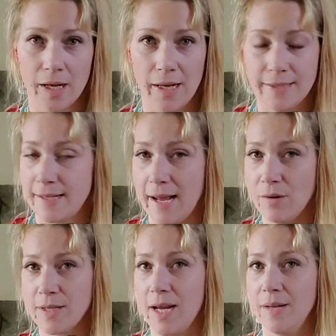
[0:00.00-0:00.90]
it's now
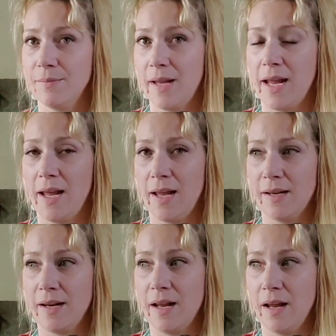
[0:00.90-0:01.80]
time,
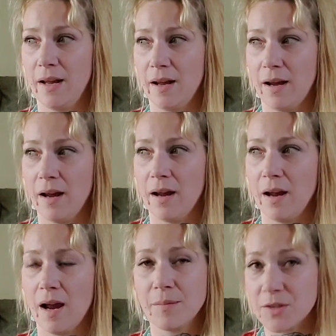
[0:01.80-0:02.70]
and
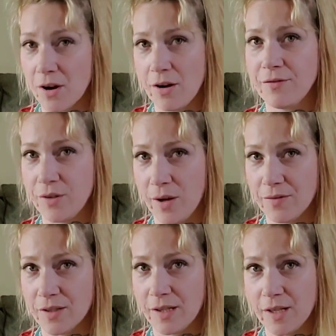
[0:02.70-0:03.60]
I'm sorry if you have
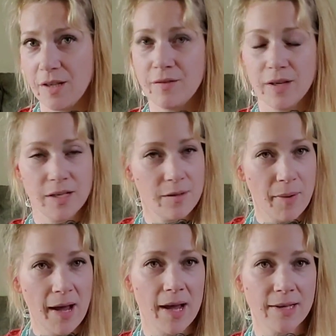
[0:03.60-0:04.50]
to live in the
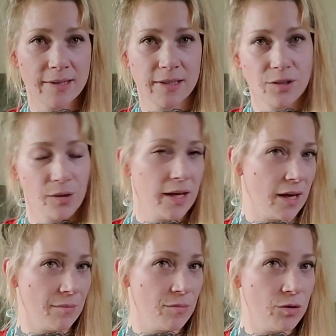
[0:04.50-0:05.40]
past and you
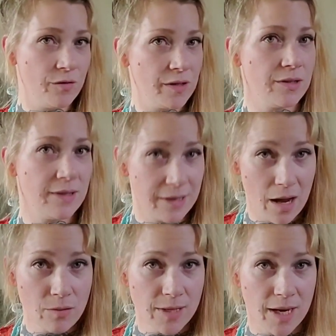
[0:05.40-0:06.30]
can't move into the
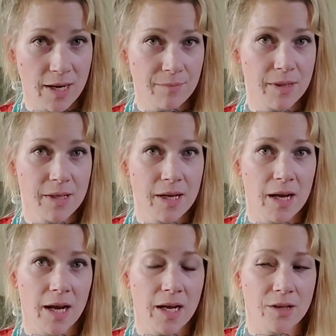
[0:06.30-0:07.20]
now time
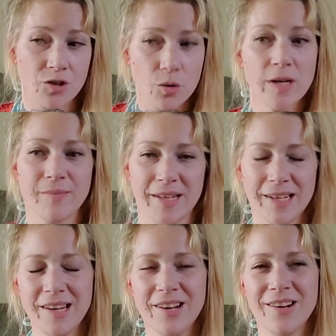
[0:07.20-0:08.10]
and join me
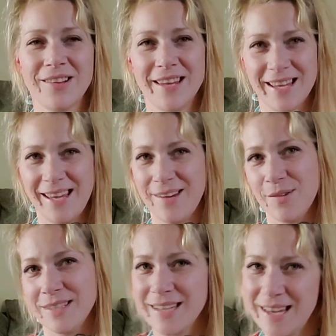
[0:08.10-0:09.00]
here, like, hey,
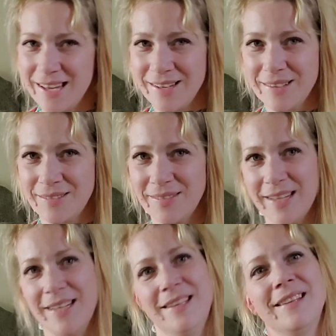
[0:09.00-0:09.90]
what's up?
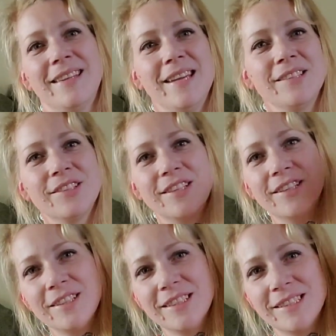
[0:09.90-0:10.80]
Like, things are
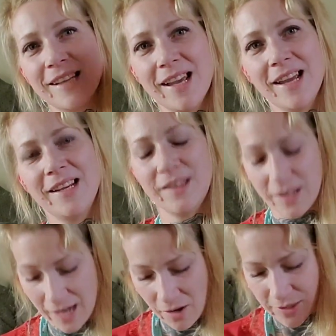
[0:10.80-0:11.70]
good on the side, on the
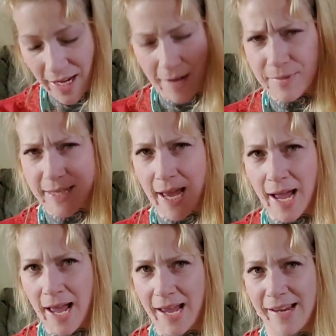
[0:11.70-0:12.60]
now time
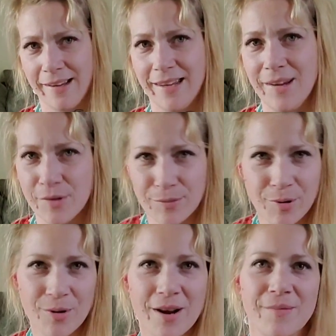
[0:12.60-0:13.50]
side. Get with the
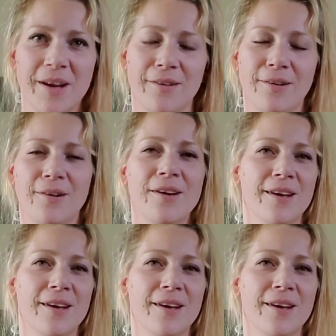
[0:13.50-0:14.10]
program. I don't know.